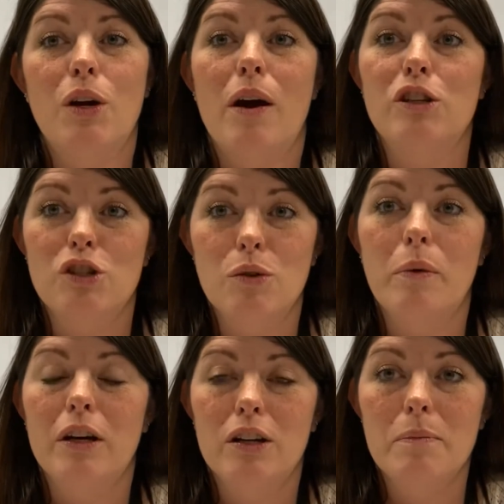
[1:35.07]
I do
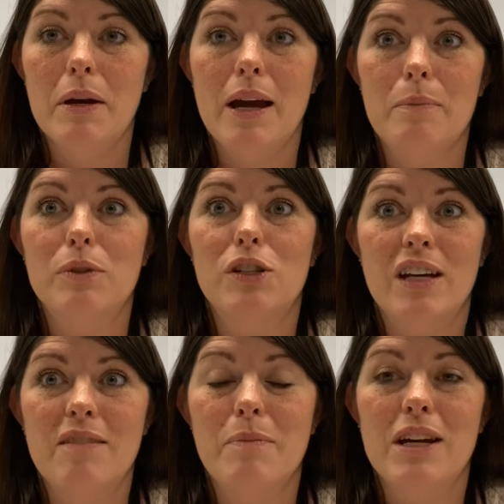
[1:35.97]
want you to be able to
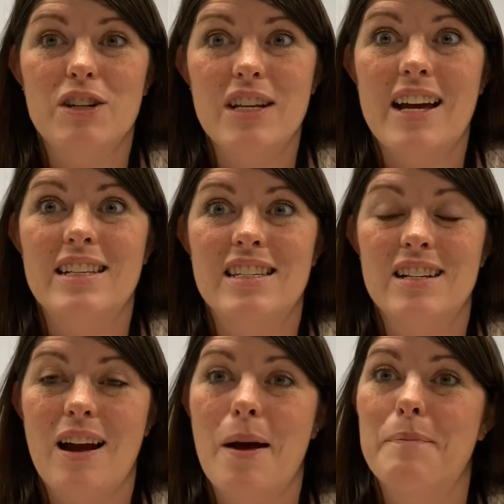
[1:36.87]
give me your test
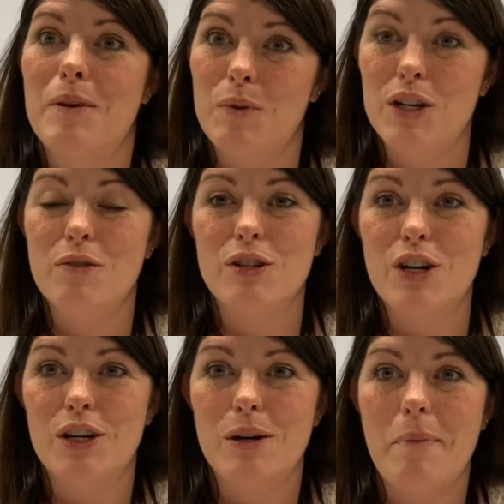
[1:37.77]
when you
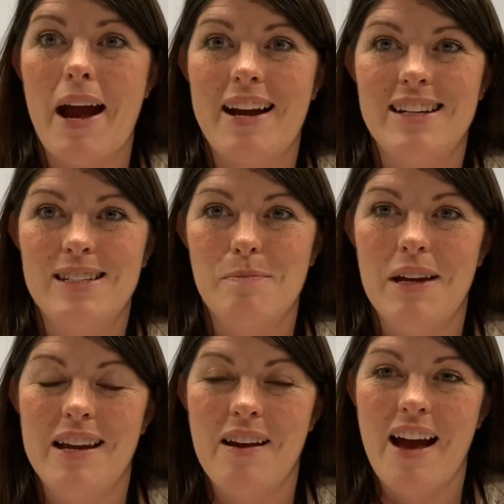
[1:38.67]
return your packet to
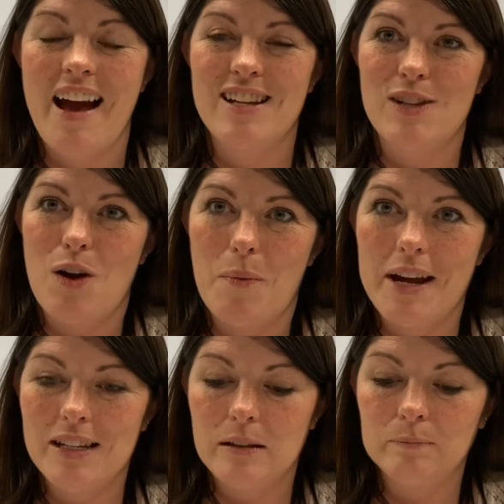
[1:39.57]
me, as
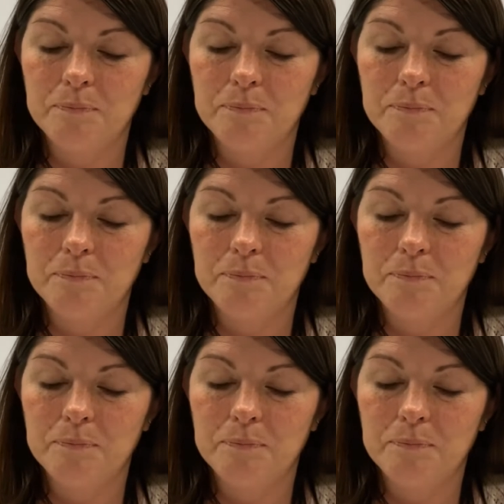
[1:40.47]
always.